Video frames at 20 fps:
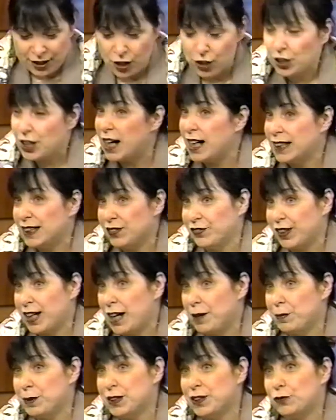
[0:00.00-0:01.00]
all kinds of
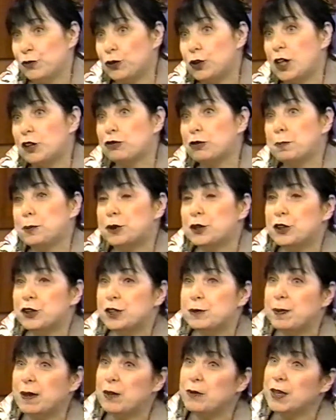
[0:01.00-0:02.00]
gambles if we're entrepreneurs
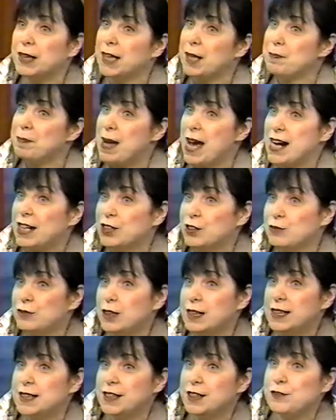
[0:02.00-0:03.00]
but i want to get back to
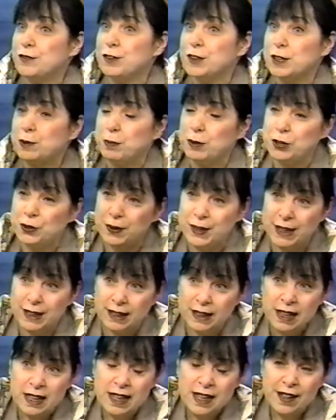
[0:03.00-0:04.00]
one difference between
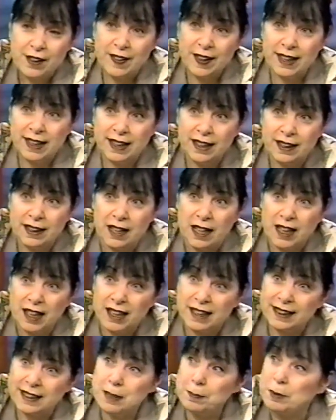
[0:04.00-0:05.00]
the uh,
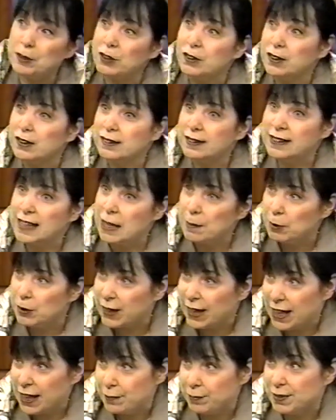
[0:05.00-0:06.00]
typical table
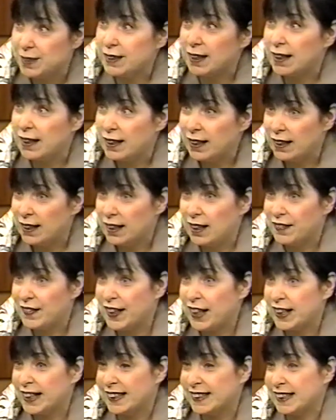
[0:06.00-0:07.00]
games
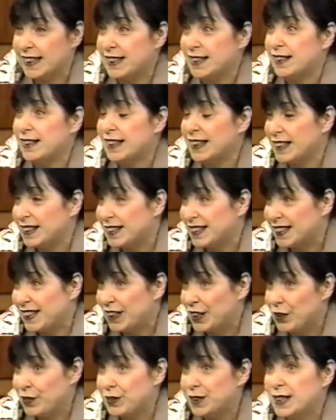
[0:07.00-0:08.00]
that exist in
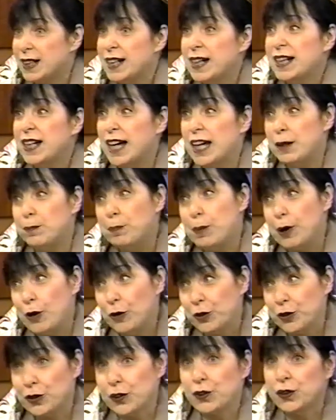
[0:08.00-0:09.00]
casinos, and
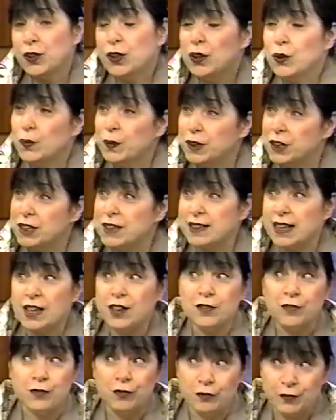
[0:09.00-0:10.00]
poker, which is a
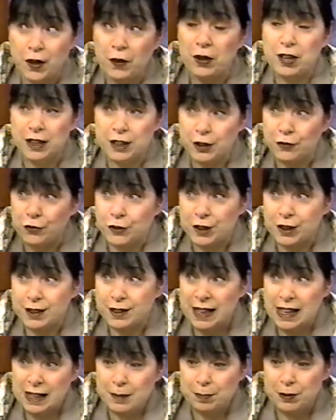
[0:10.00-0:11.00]
very different
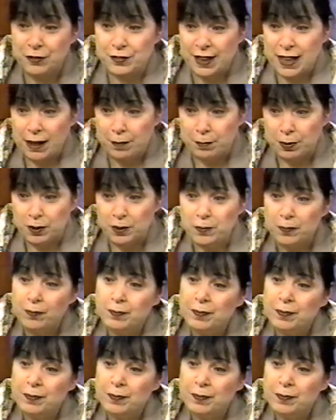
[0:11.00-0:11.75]
type of gamble.